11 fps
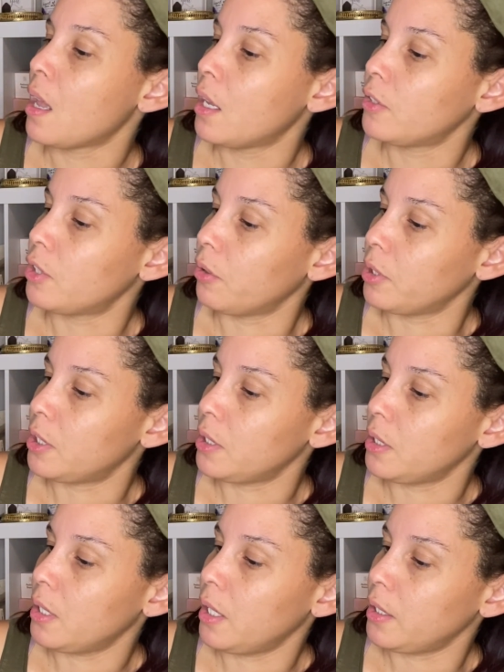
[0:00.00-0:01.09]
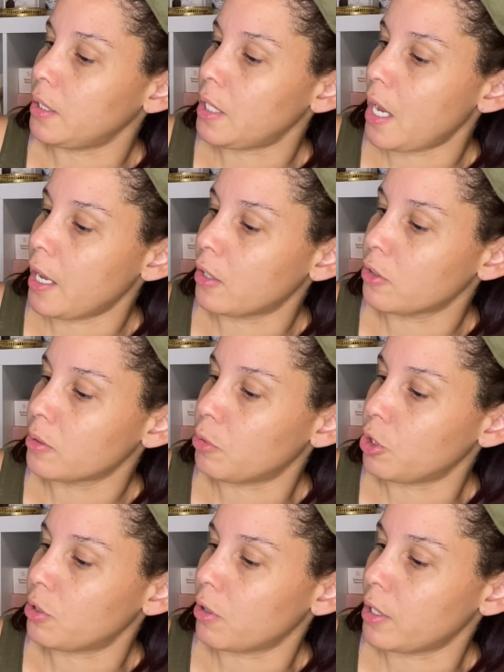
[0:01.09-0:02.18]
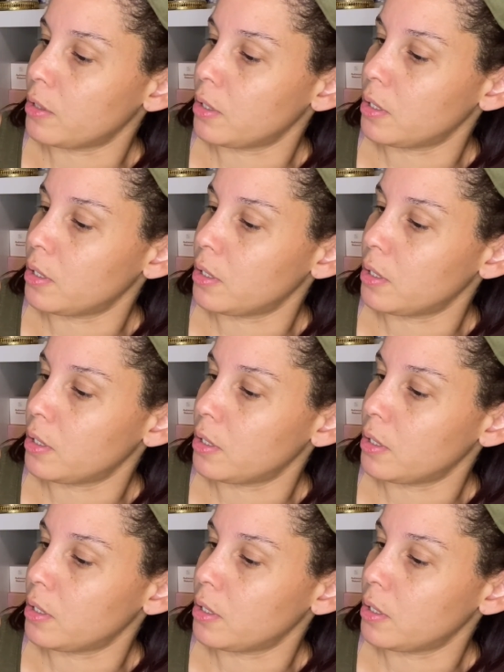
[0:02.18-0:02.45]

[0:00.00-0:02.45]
So it detangles, moisturizes,